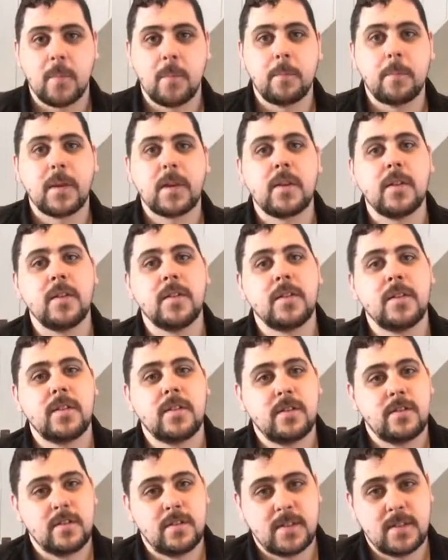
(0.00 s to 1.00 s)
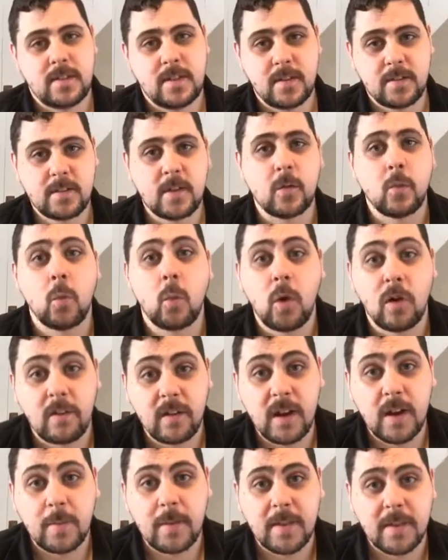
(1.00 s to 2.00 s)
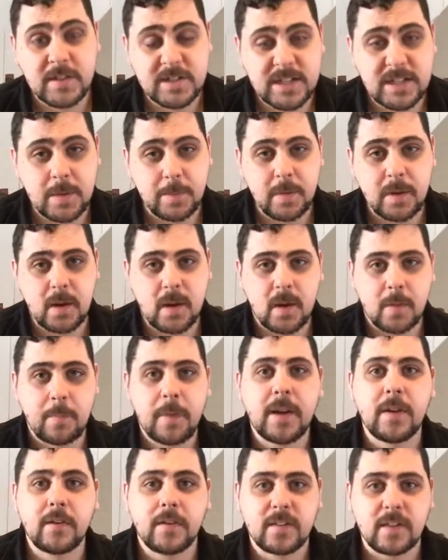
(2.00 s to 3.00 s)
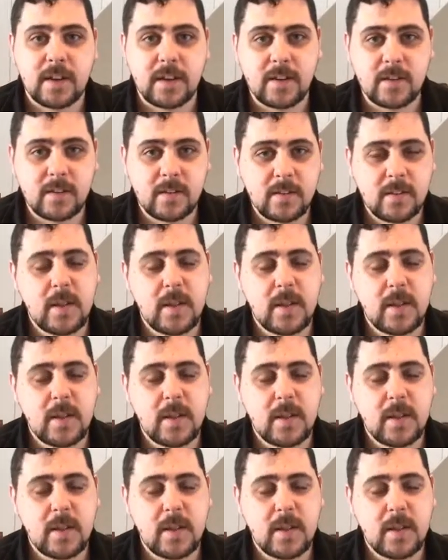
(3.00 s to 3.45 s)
because they're so worried about the GDPR penalties.